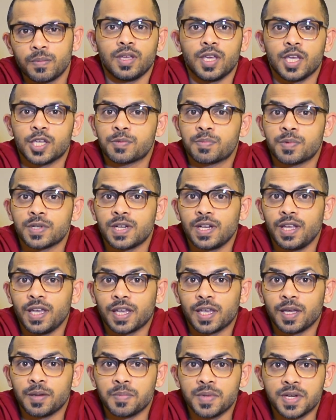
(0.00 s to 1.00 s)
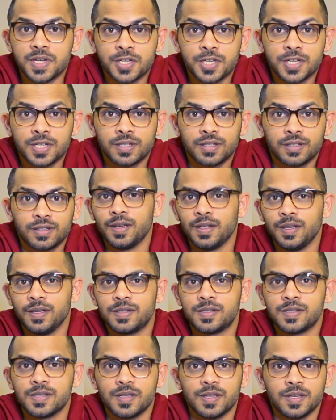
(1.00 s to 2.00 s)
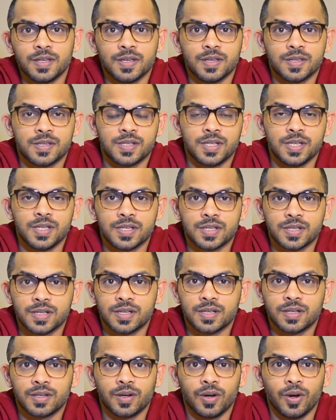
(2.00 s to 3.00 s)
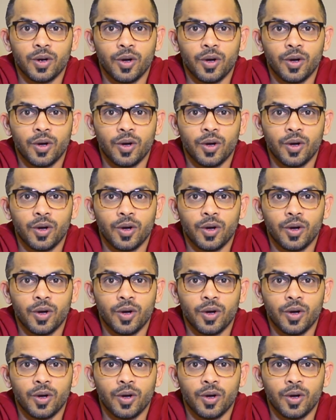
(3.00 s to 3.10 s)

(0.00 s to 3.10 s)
Especially, I can mention it's a season